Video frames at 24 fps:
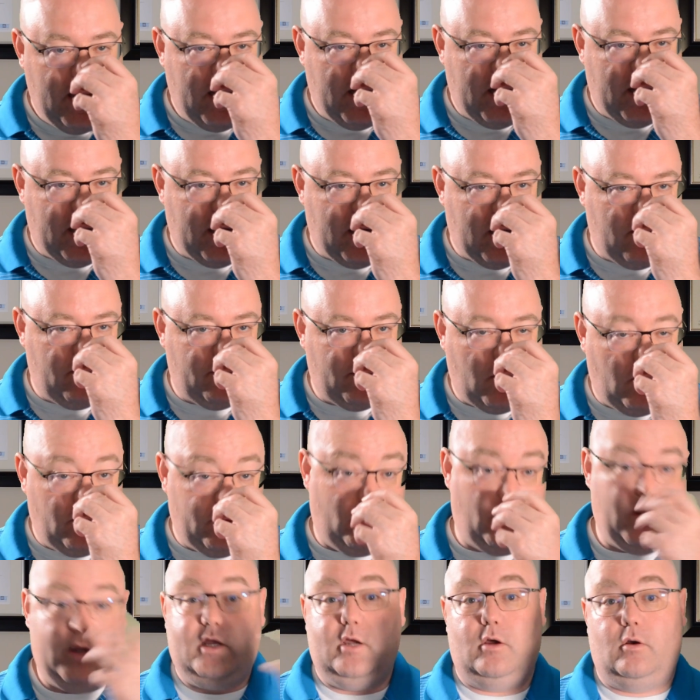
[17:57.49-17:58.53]

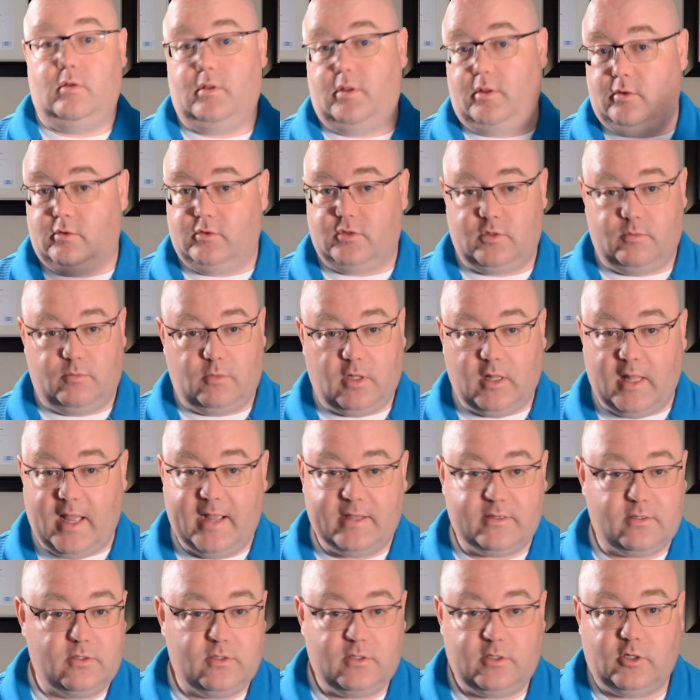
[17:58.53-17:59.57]
Although I hear that there's some
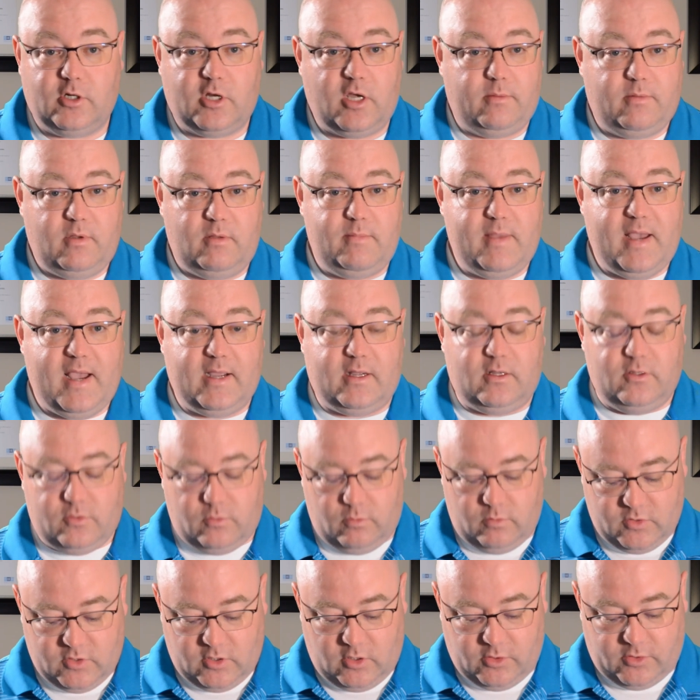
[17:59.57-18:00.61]
classes that are coming back as
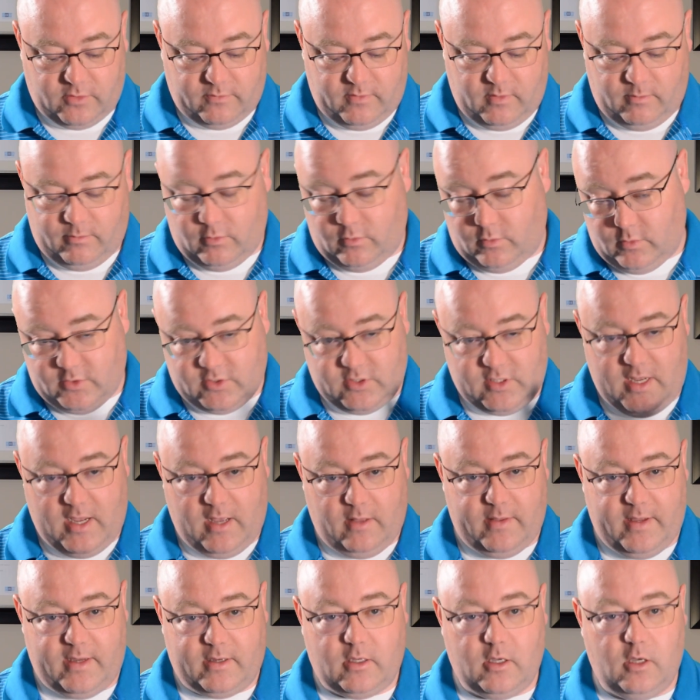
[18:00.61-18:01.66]
a result of it, but we'll see
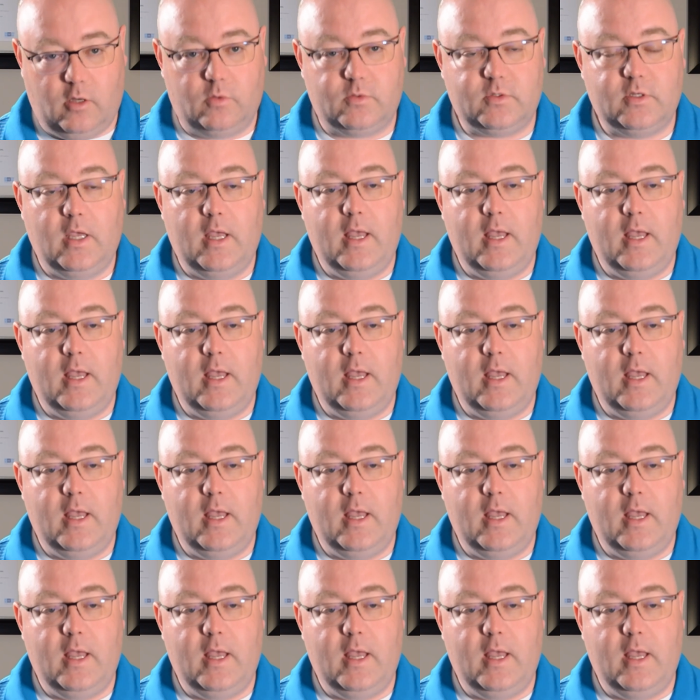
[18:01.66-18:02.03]
how that goes.